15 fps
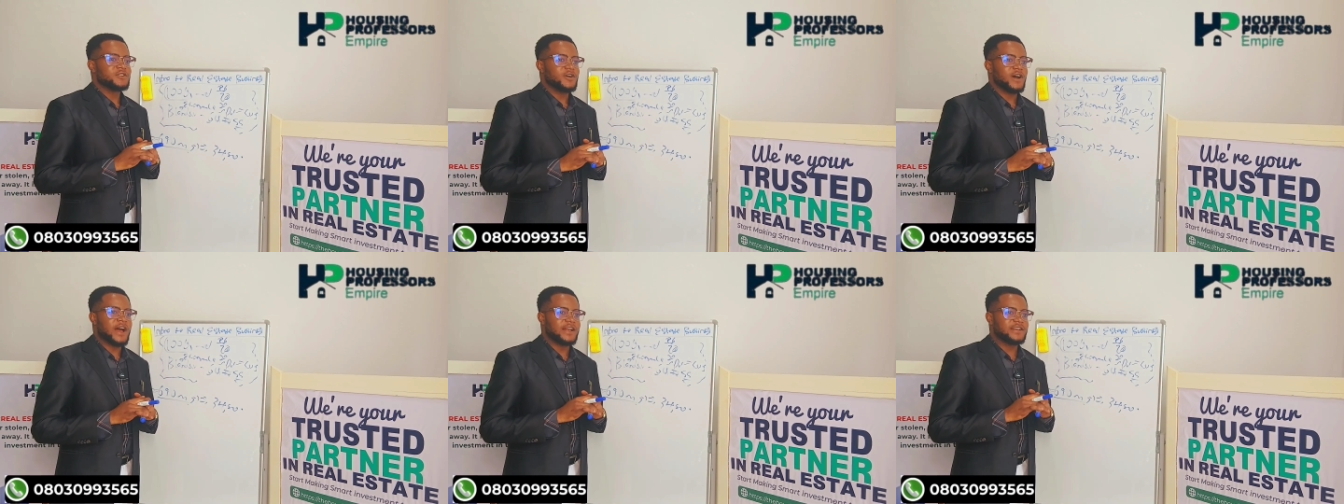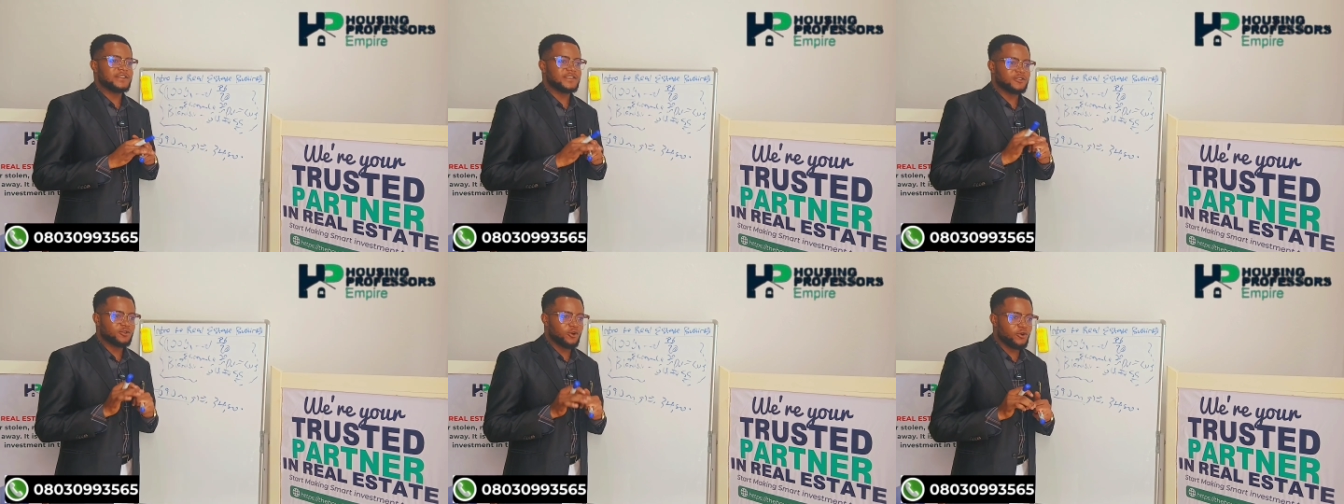And
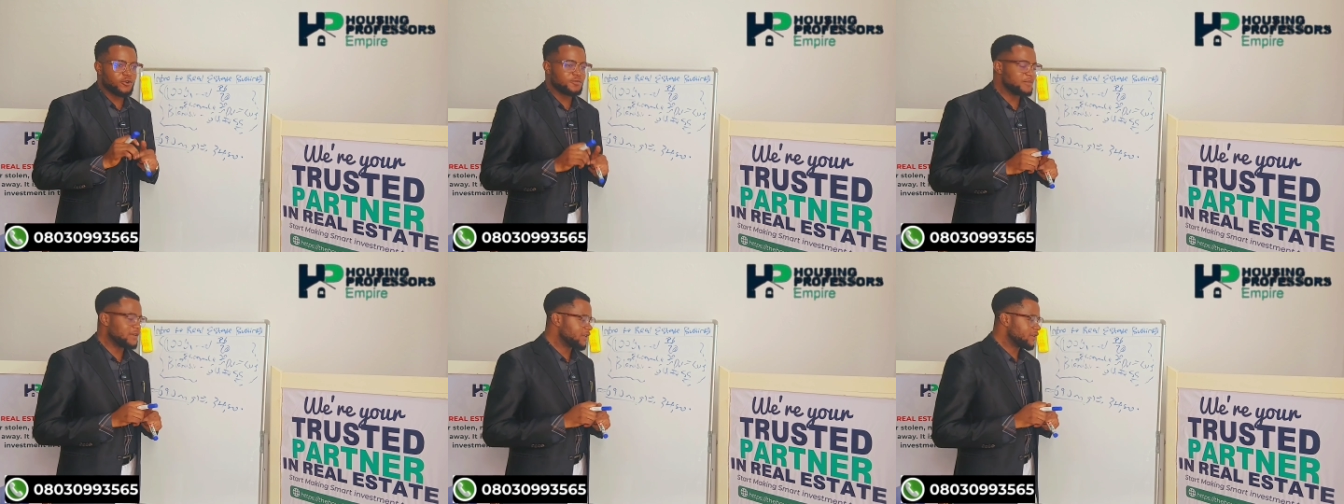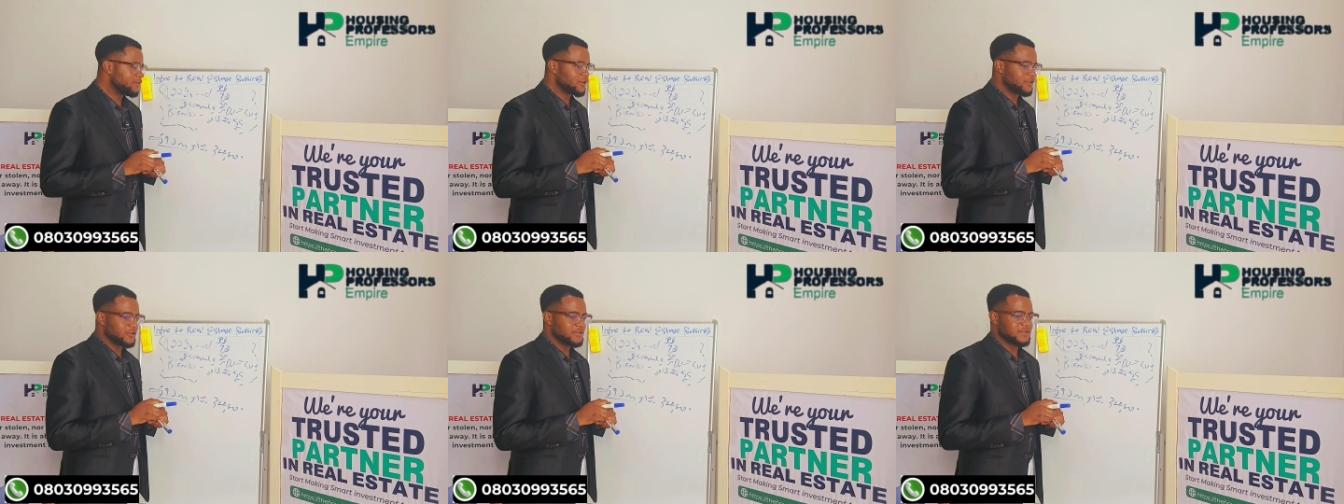he told me,
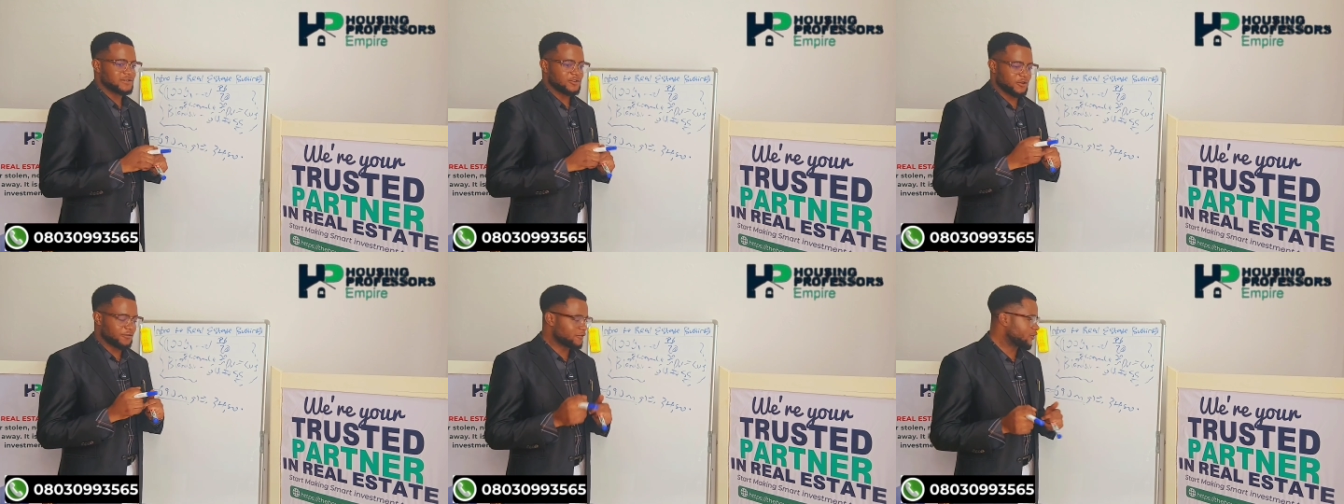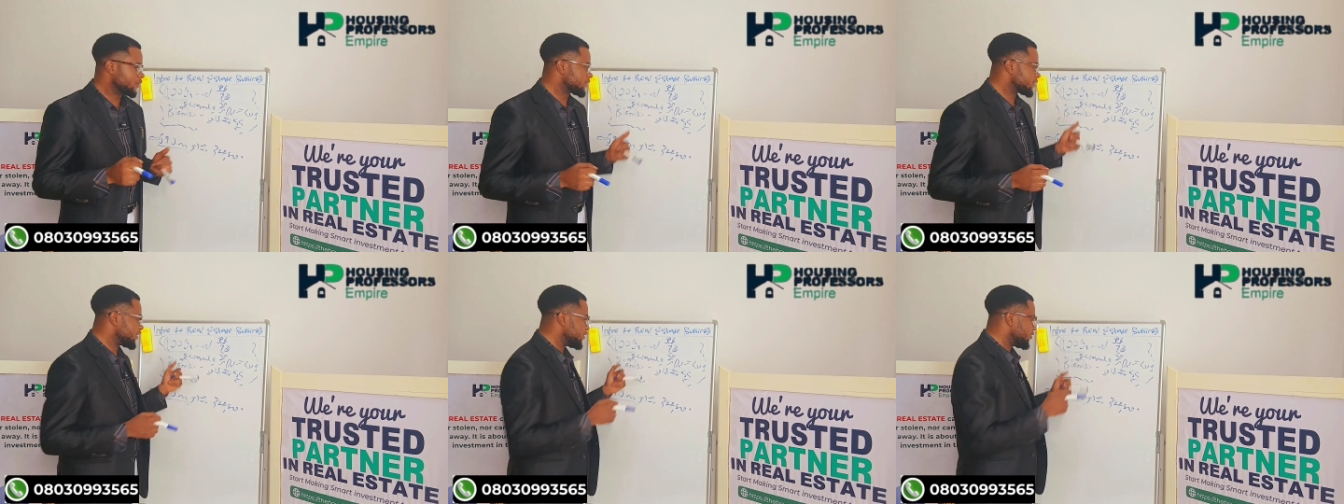because of
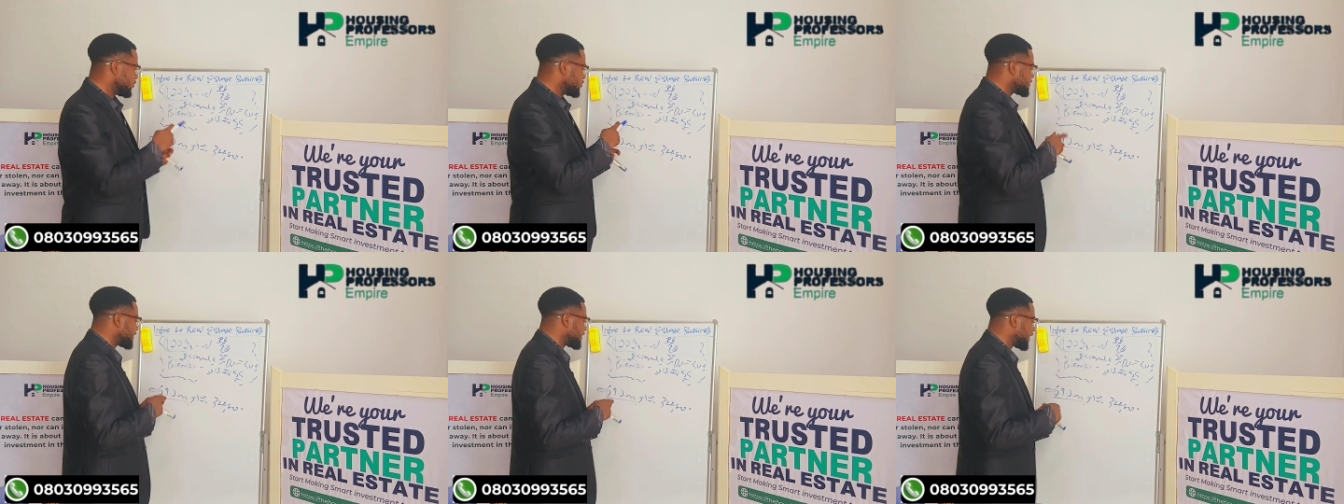course he knows that